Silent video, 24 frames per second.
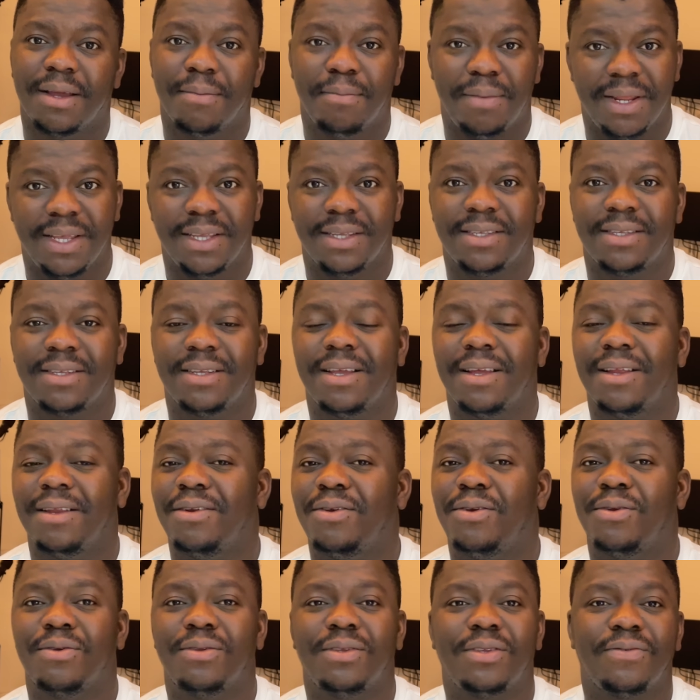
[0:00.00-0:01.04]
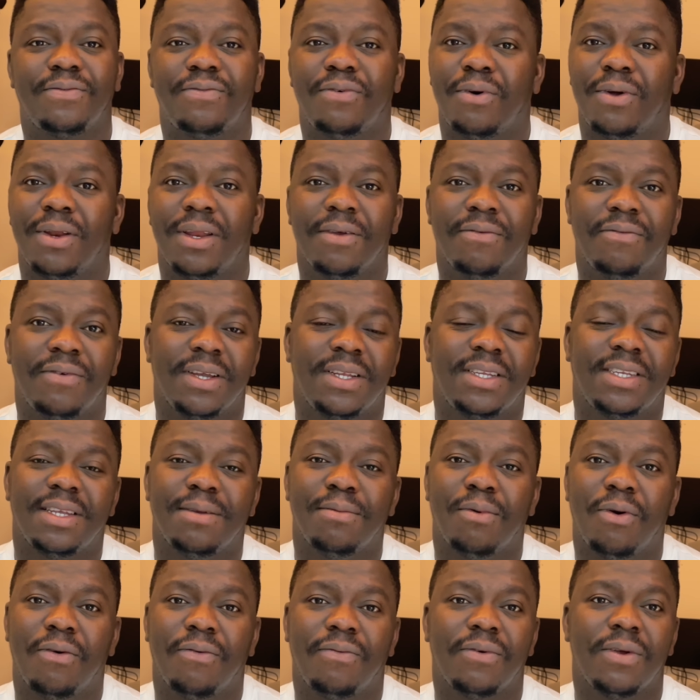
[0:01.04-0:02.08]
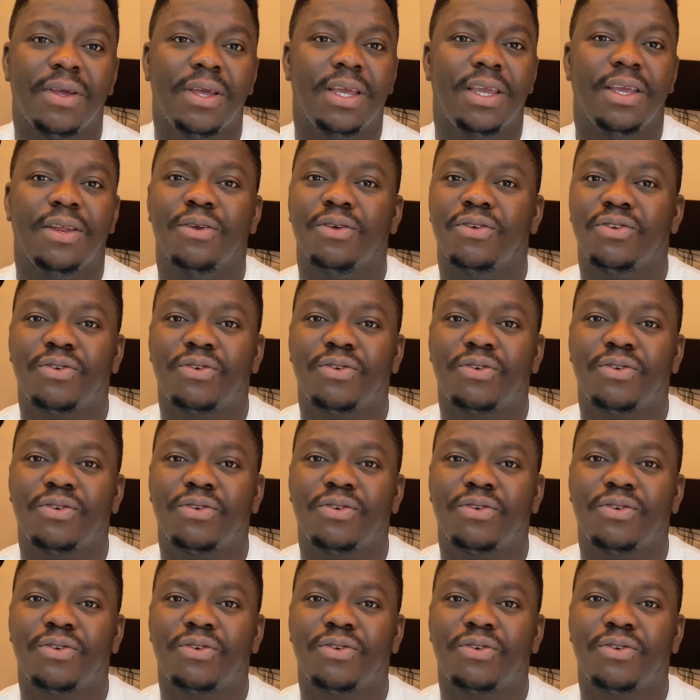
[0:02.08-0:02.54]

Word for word: Please don't fall a victim of you know